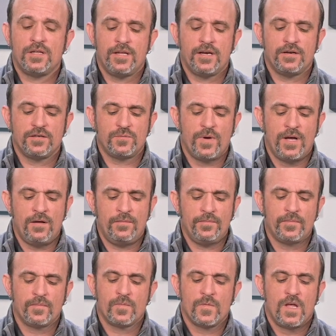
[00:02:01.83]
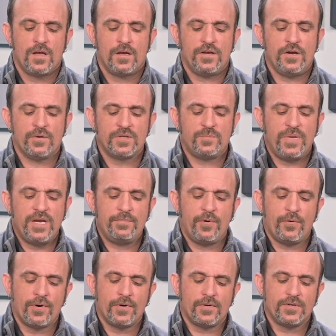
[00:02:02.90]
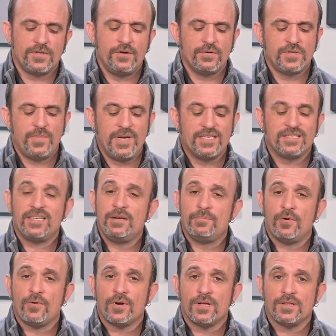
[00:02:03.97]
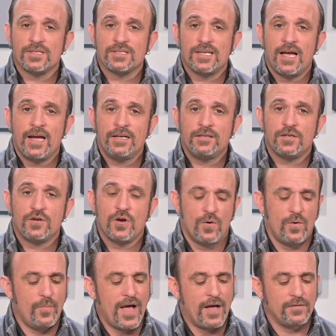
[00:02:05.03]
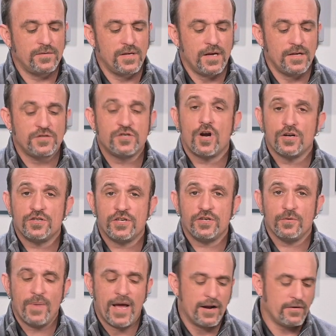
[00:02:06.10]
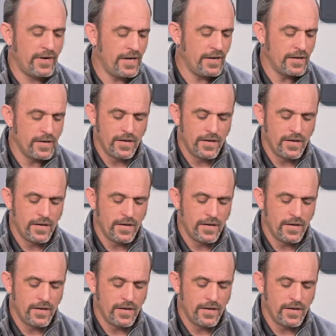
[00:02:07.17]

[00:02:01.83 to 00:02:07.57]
on there as well. USB-C port on the side to go about charging your battery.